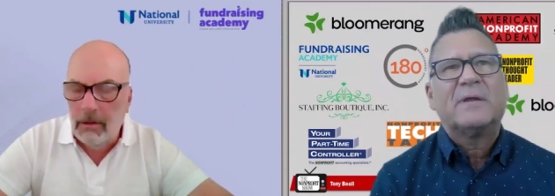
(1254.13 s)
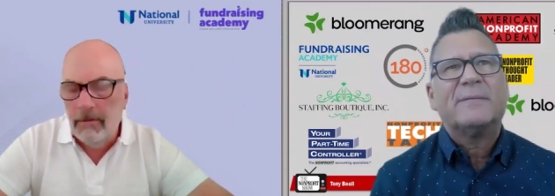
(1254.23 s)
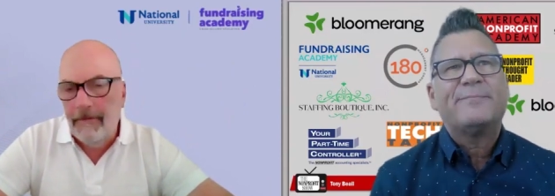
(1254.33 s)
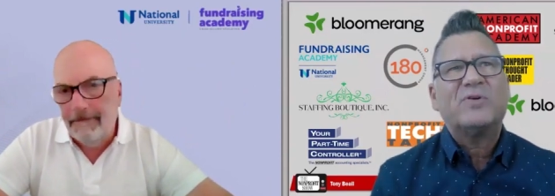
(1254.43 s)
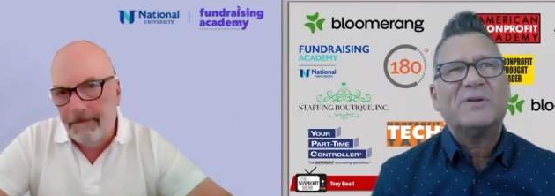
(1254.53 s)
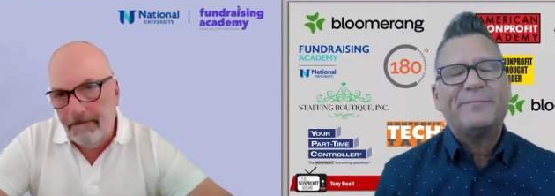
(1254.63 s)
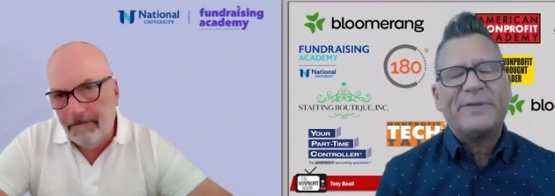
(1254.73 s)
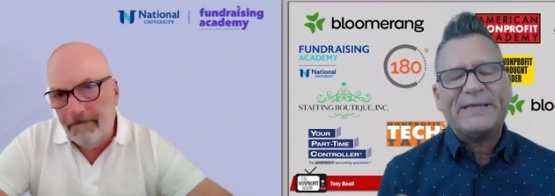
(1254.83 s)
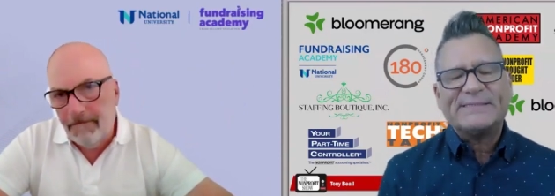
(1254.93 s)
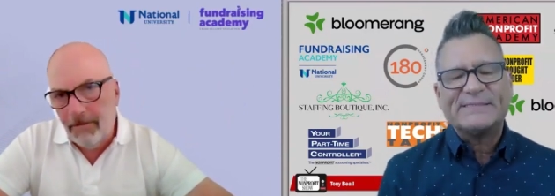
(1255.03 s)
Speaker 1: important
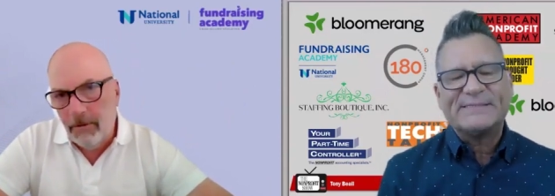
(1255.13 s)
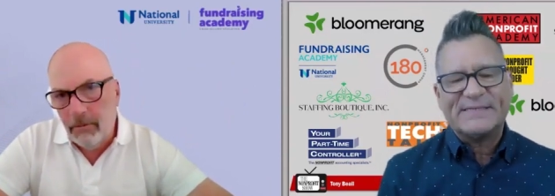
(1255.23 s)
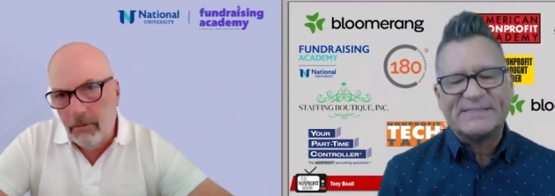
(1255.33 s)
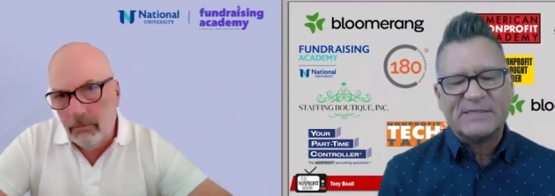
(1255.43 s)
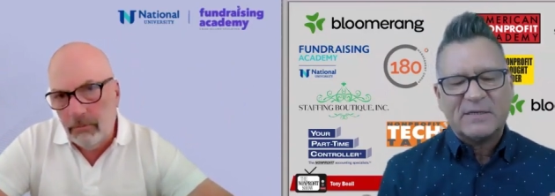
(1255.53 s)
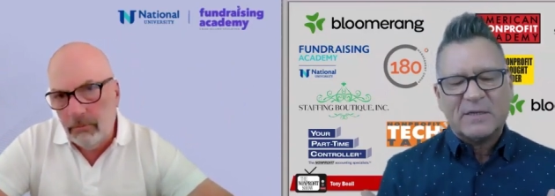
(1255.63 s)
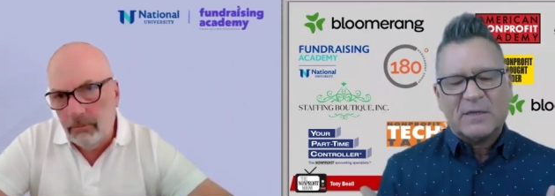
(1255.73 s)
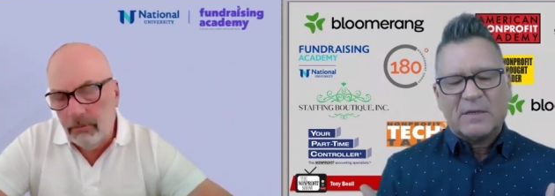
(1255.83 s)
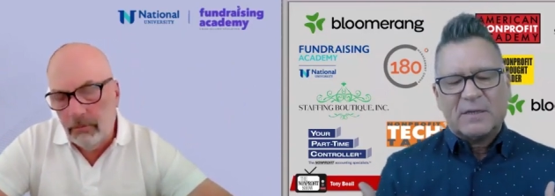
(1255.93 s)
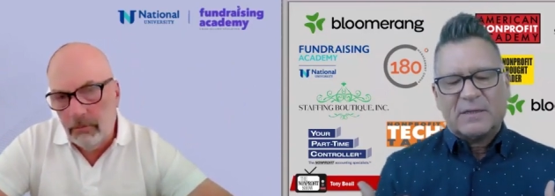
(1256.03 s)
pieces is
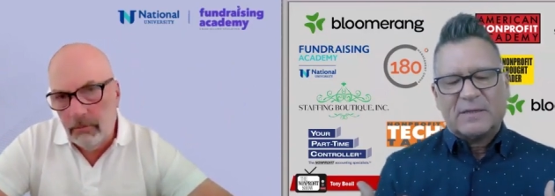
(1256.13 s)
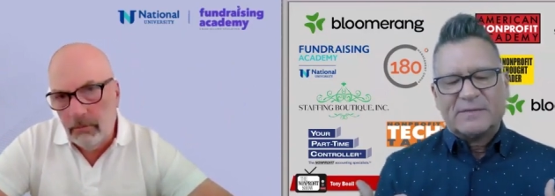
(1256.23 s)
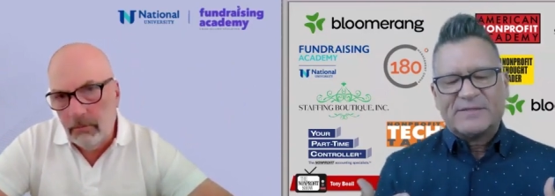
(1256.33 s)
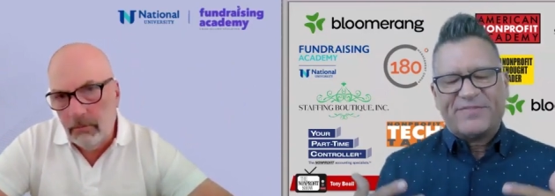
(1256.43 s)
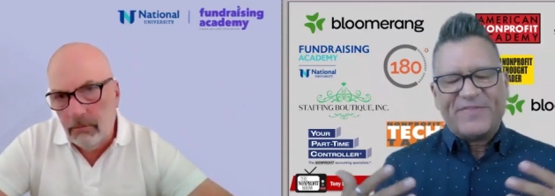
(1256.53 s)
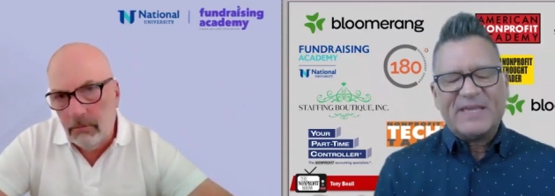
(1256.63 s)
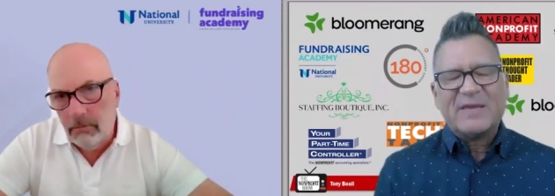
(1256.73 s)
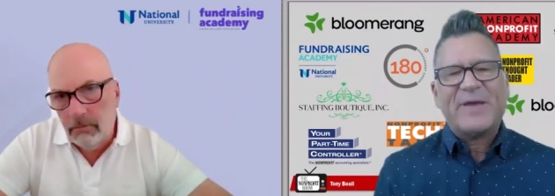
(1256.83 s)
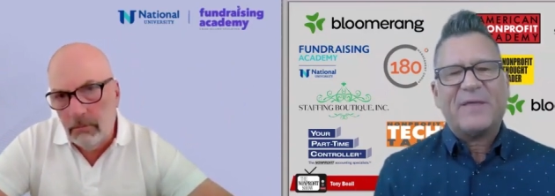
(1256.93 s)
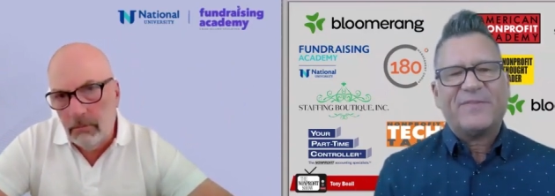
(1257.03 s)
to
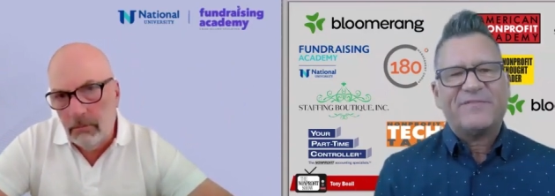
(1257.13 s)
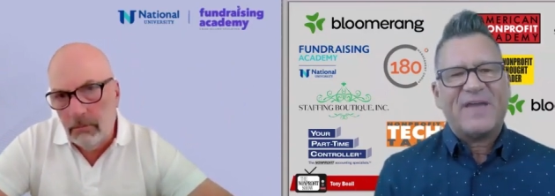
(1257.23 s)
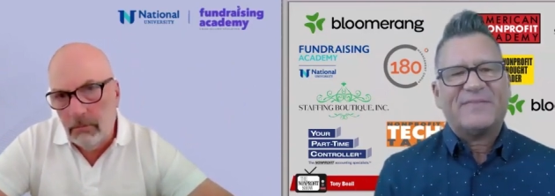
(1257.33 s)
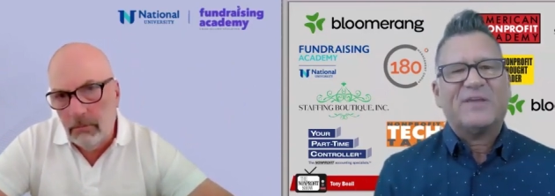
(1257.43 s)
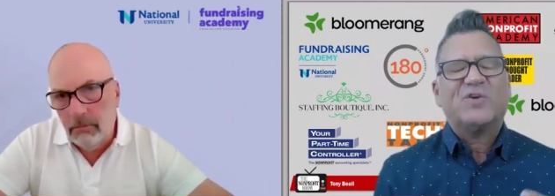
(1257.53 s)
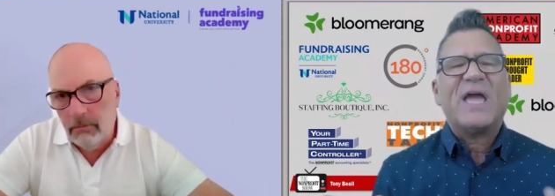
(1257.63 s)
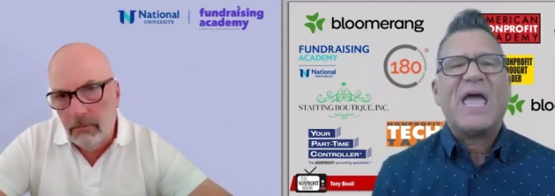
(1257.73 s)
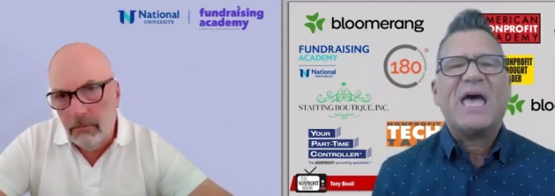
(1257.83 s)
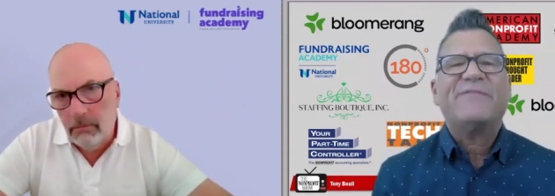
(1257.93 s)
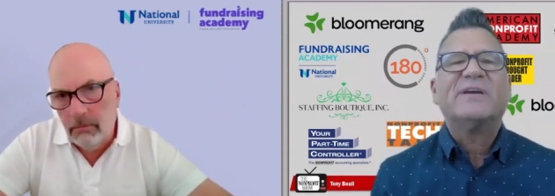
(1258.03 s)
think about the fact that you're
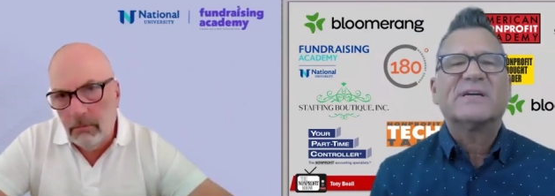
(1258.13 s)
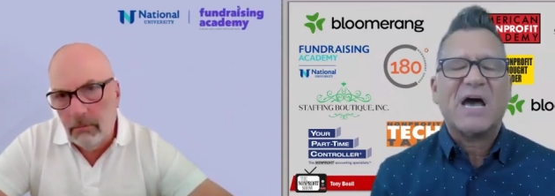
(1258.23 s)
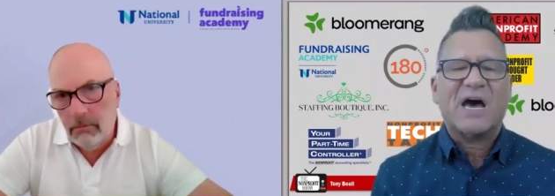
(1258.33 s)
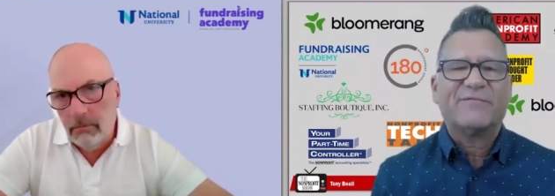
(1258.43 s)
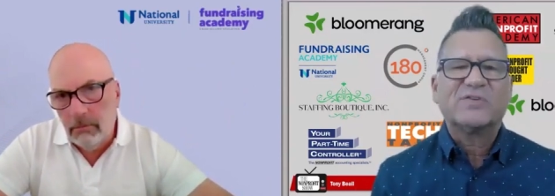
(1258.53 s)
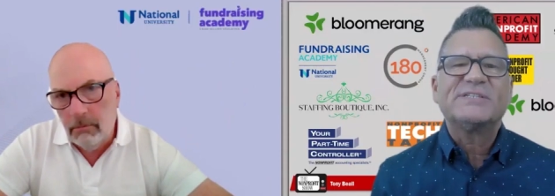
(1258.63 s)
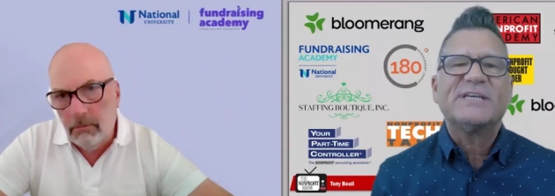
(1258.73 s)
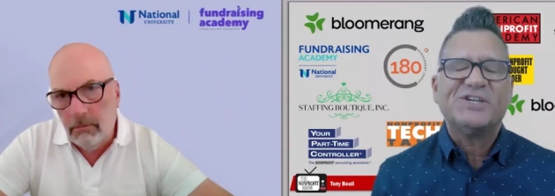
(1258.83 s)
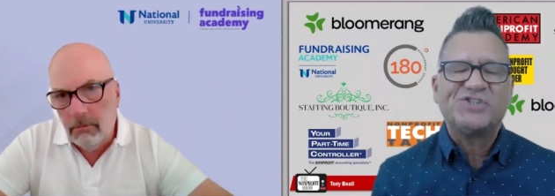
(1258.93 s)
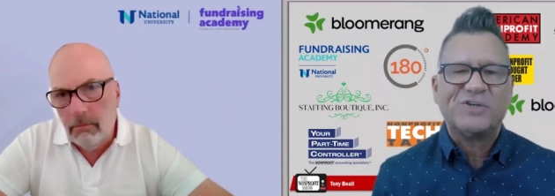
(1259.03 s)
having a
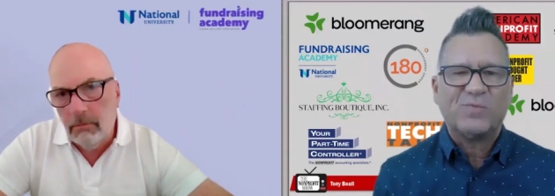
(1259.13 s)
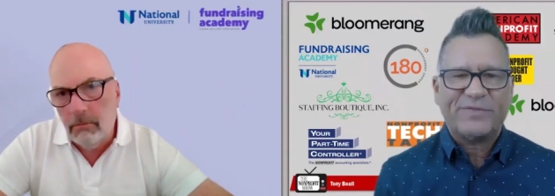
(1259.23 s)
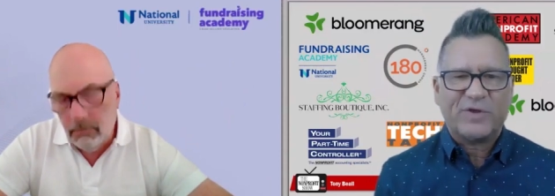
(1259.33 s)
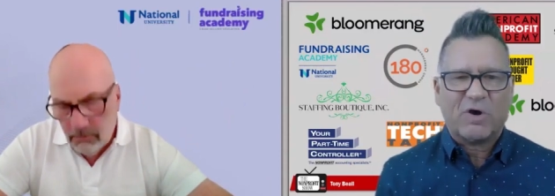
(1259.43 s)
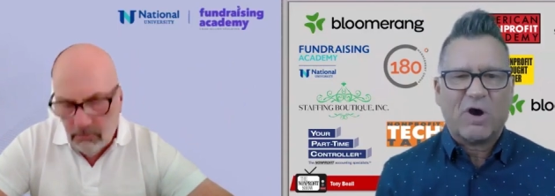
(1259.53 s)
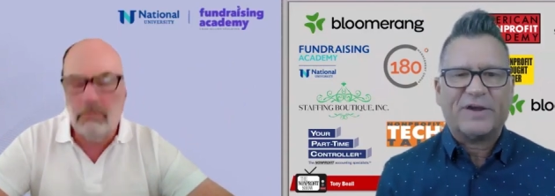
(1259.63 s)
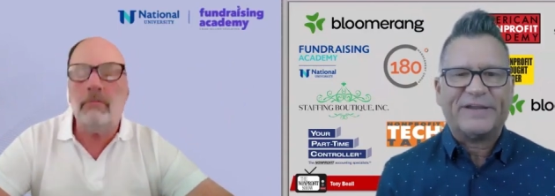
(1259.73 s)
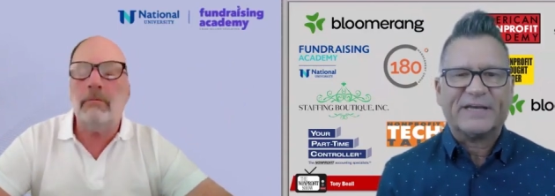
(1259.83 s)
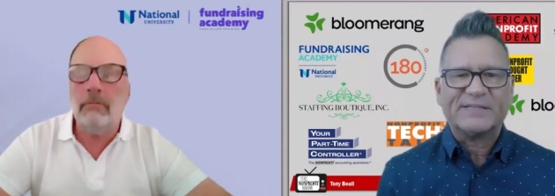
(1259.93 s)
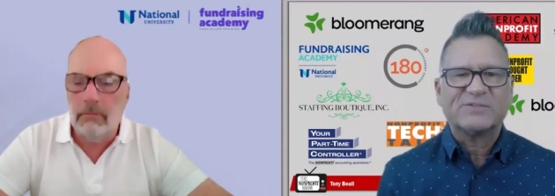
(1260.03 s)
conversation with your
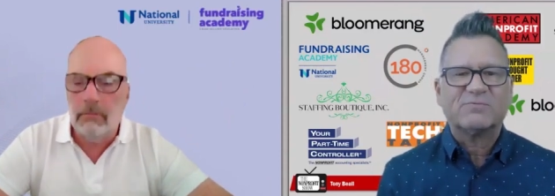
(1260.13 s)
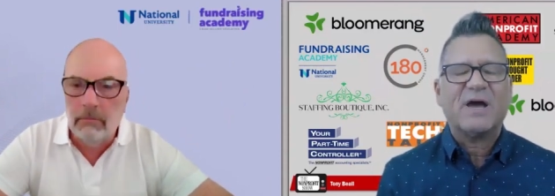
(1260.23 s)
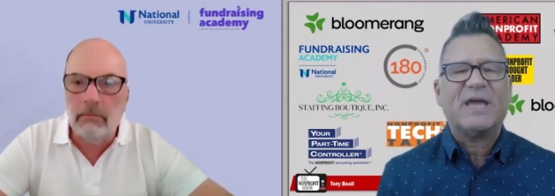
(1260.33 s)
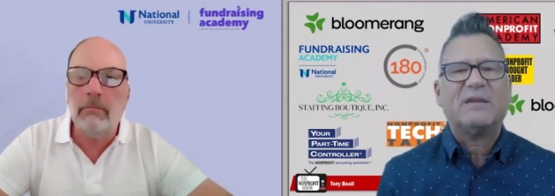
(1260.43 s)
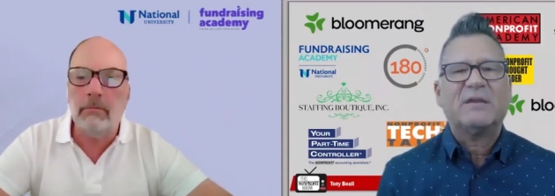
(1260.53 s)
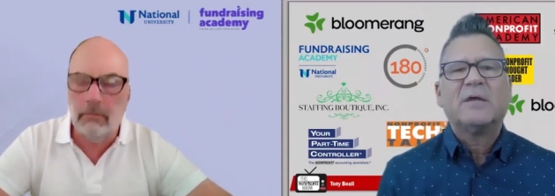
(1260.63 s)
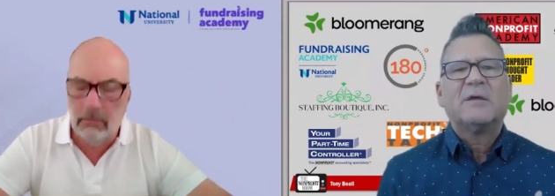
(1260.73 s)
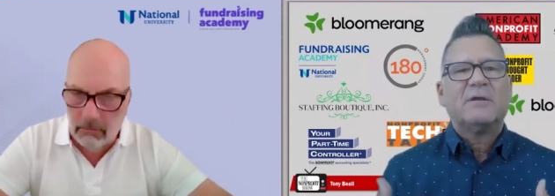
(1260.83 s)
audience, right?